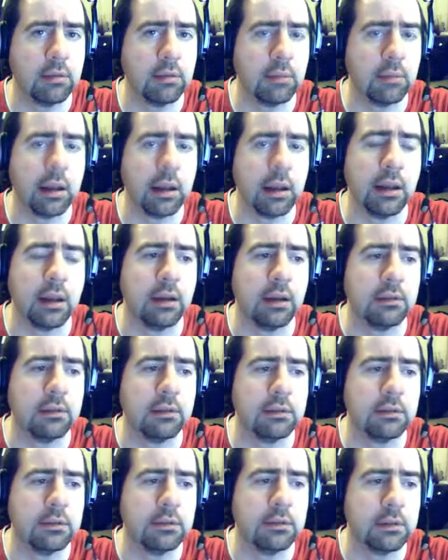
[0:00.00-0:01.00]
My love,
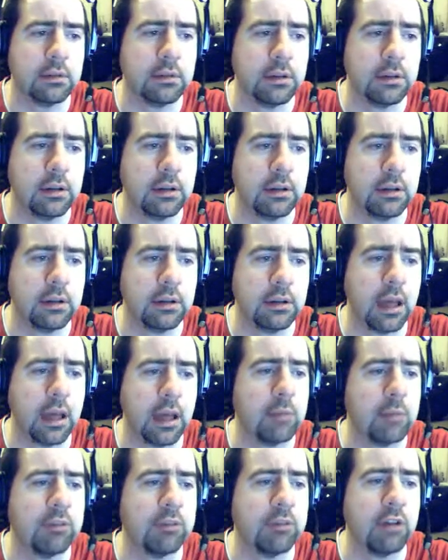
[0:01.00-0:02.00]

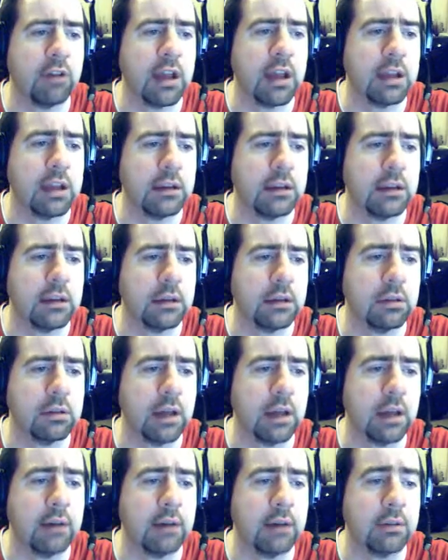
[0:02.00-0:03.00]
I am afraid that
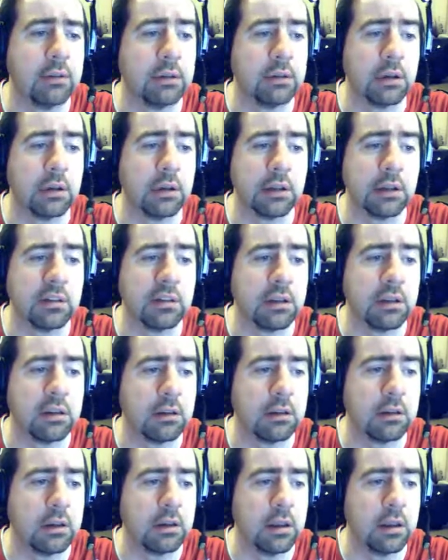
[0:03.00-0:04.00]
your love does not
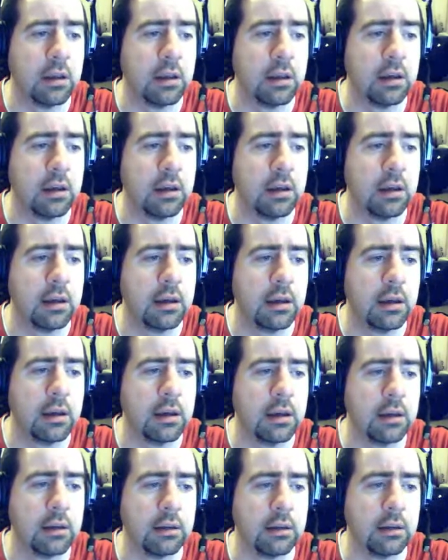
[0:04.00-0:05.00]
exist,
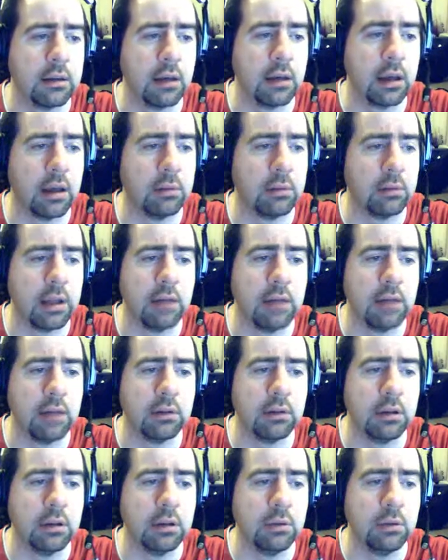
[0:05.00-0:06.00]
that I will
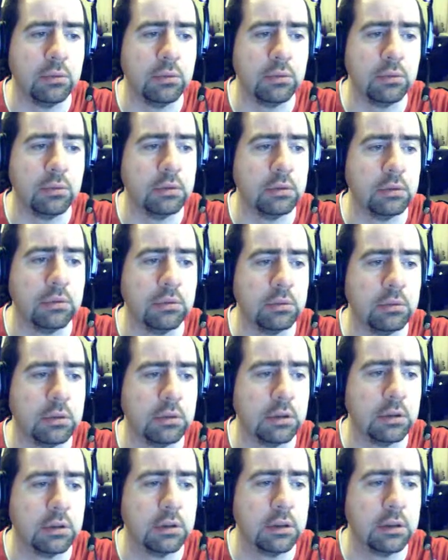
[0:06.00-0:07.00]
ever lose you.
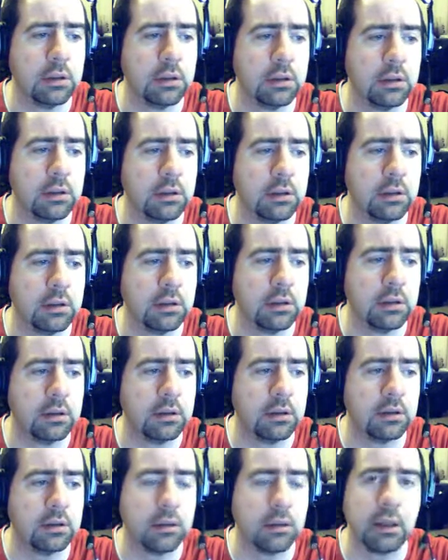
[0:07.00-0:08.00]

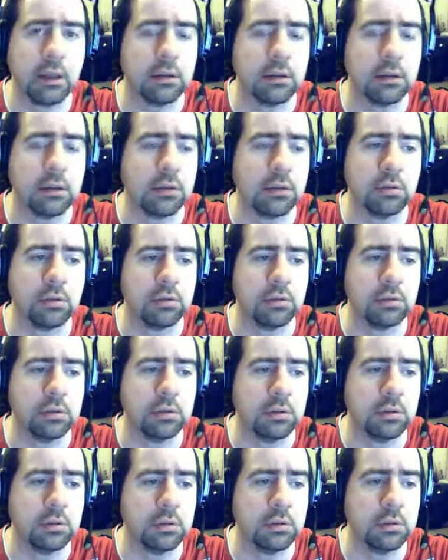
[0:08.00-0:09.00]
Say it's not
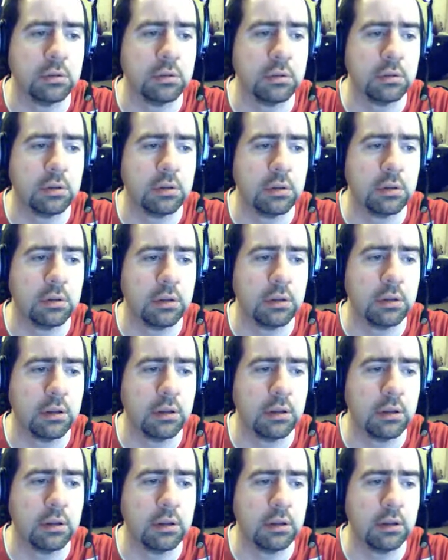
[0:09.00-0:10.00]
true.
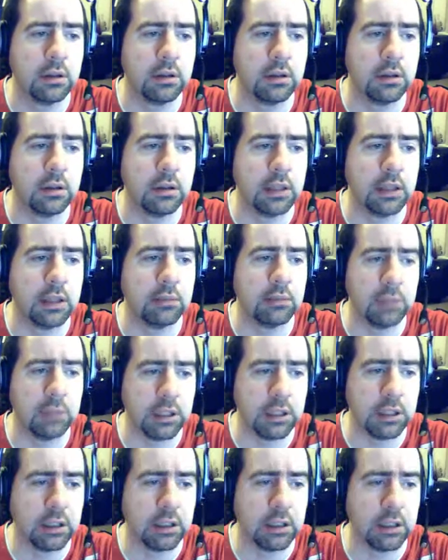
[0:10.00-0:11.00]
Let
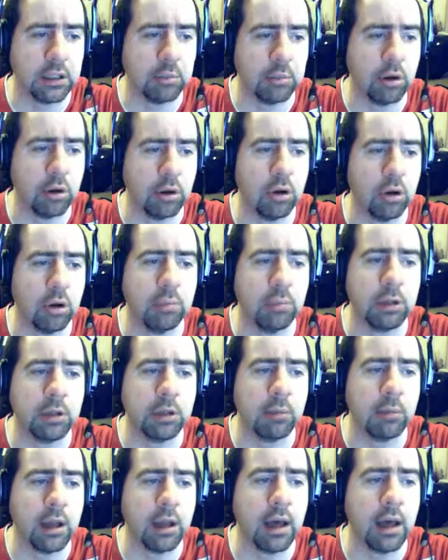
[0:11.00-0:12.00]
me, upon
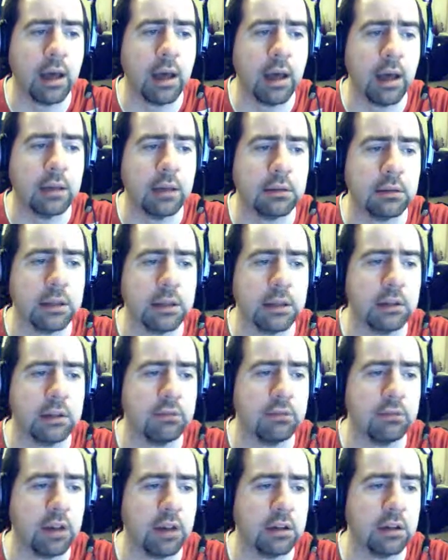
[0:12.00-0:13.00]
opening my eyes, see
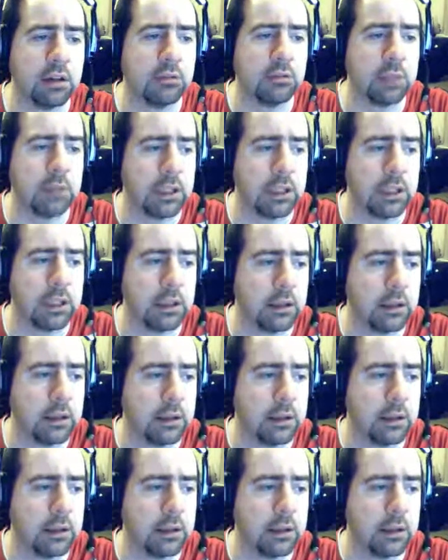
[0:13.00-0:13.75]
in front of me